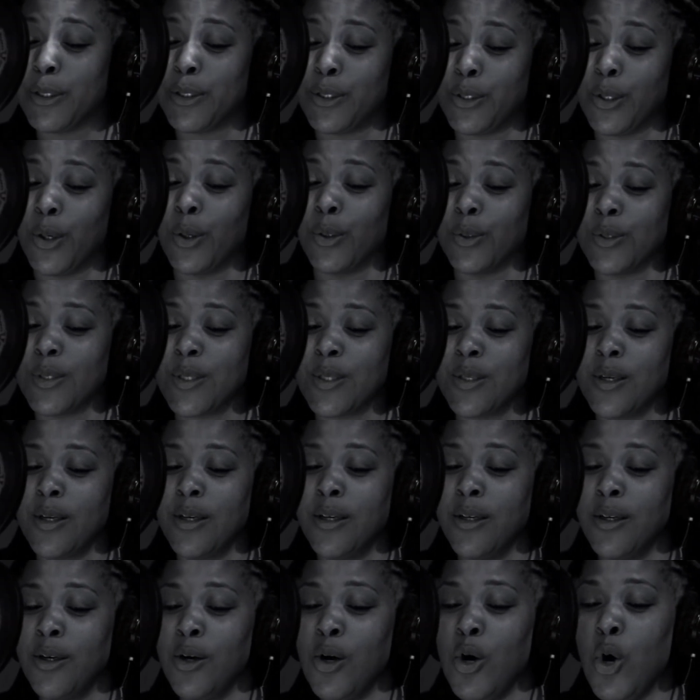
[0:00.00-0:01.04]
adults,
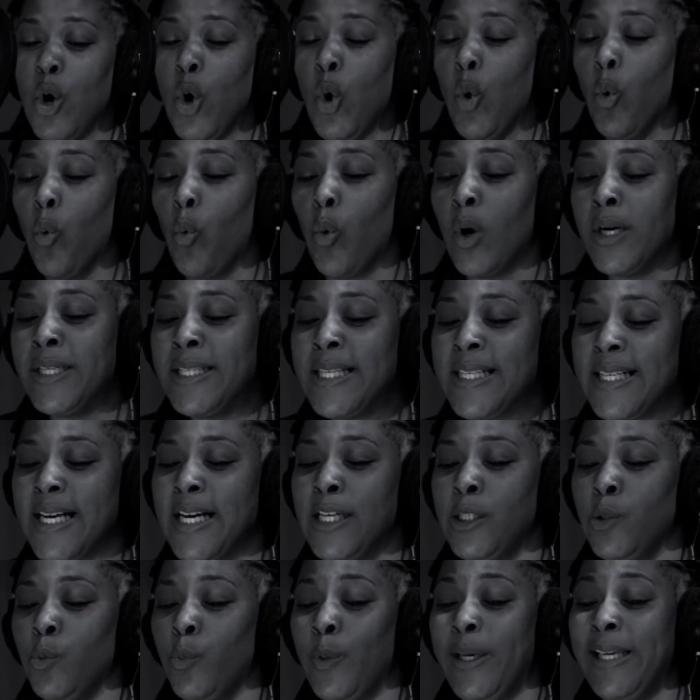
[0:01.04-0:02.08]
once
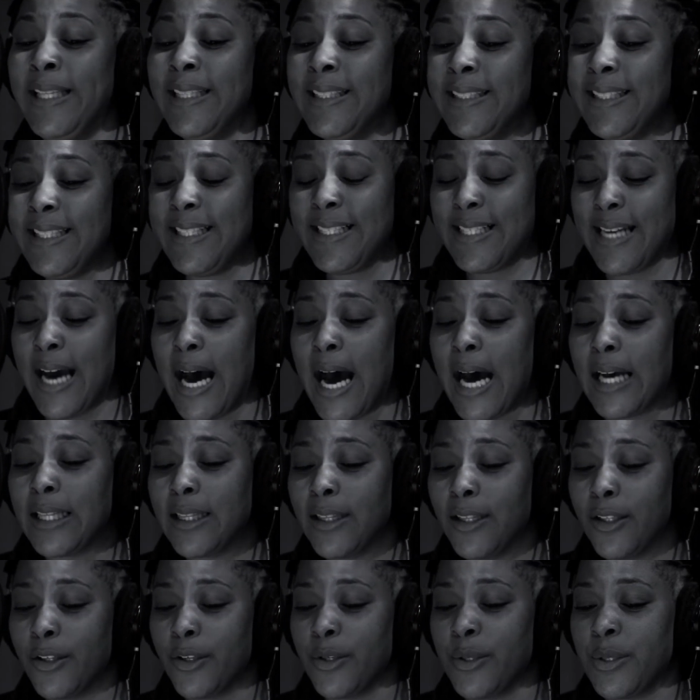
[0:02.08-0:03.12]
unwieldy
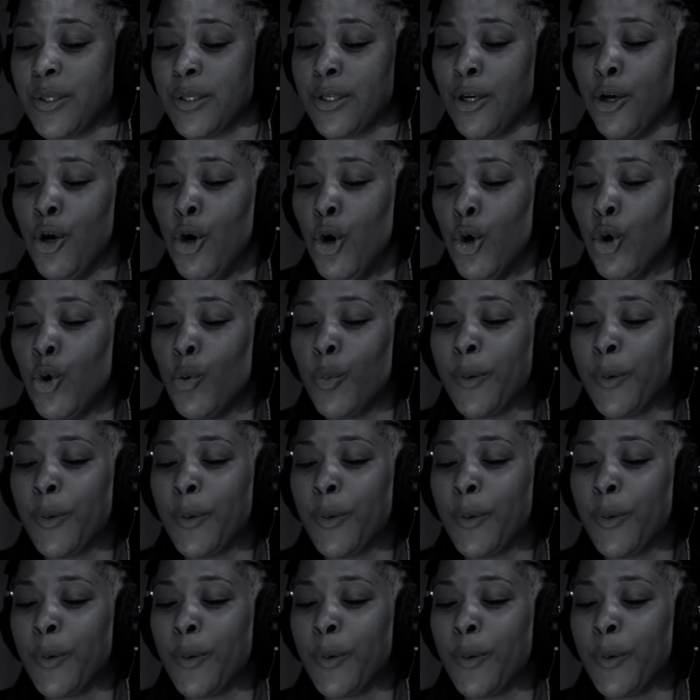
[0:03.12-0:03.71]
toddlers who